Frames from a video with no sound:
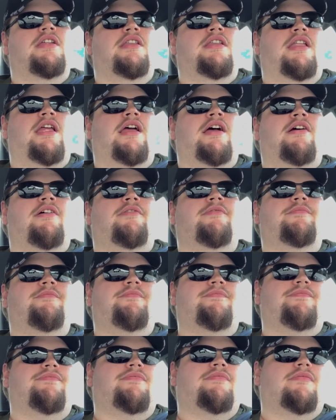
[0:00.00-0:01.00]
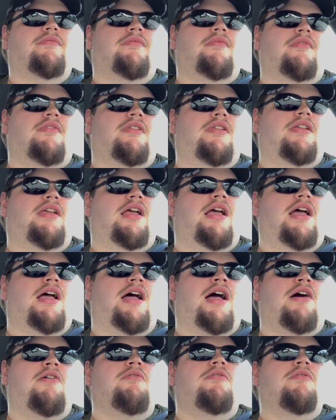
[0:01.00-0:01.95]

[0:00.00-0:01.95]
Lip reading: Now, I